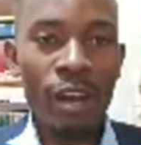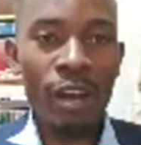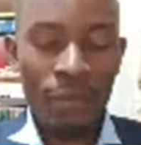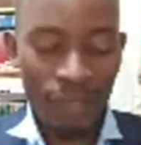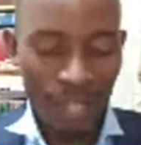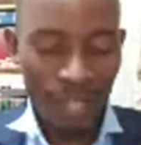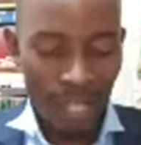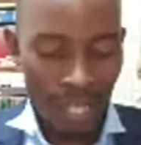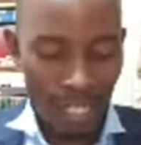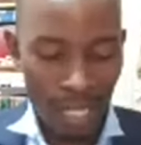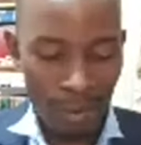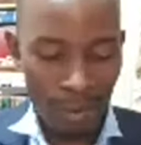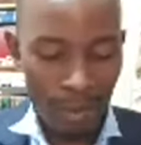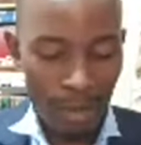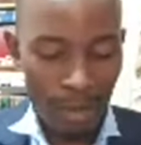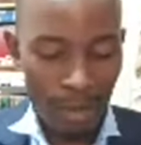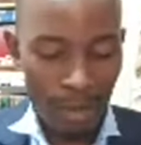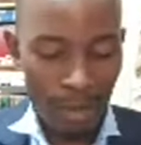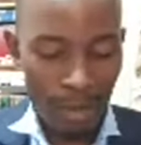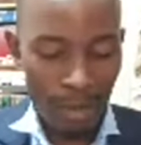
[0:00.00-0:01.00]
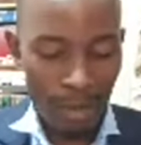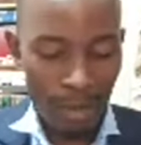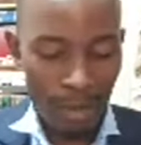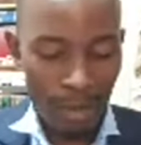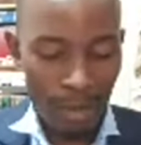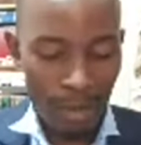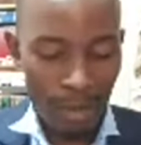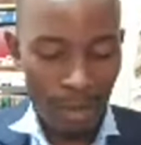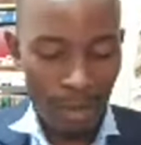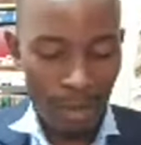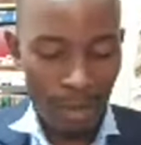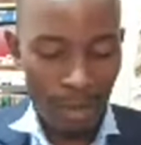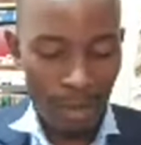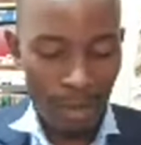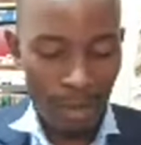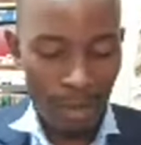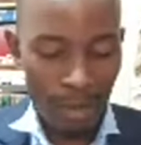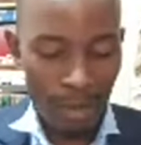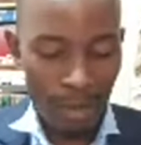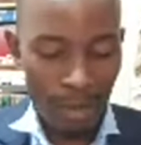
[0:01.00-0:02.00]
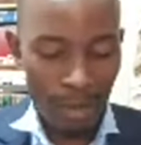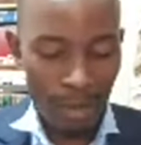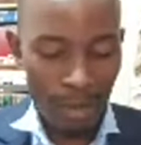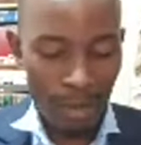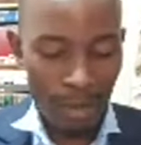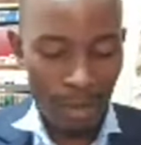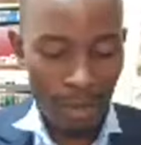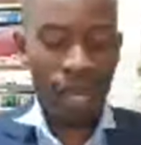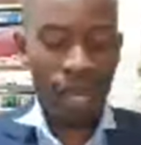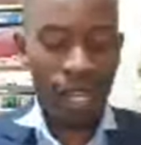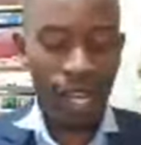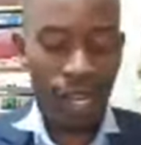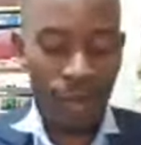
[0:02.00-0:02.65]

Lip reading: and number allows,